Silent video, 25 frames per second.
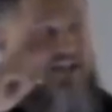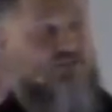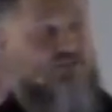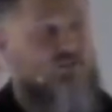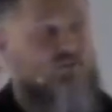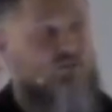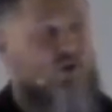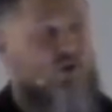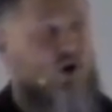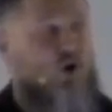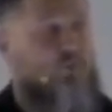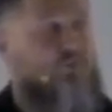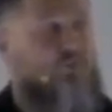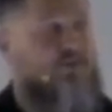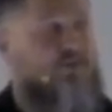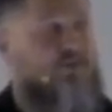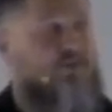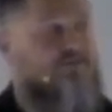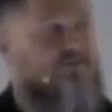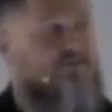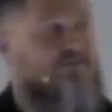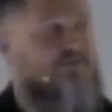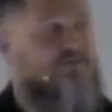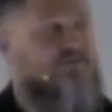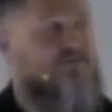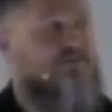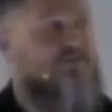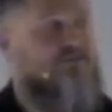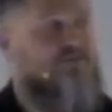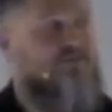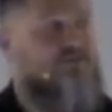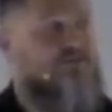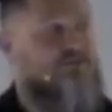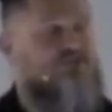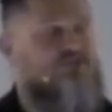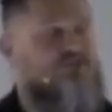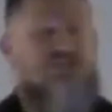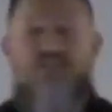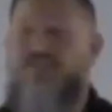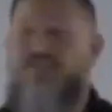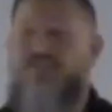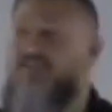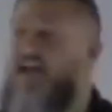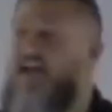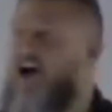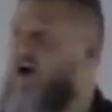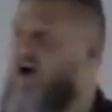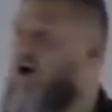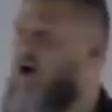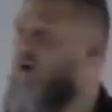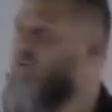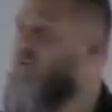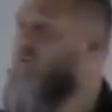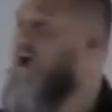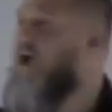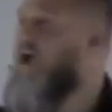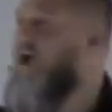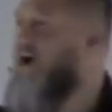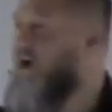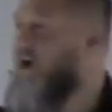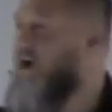were opened. She is now aware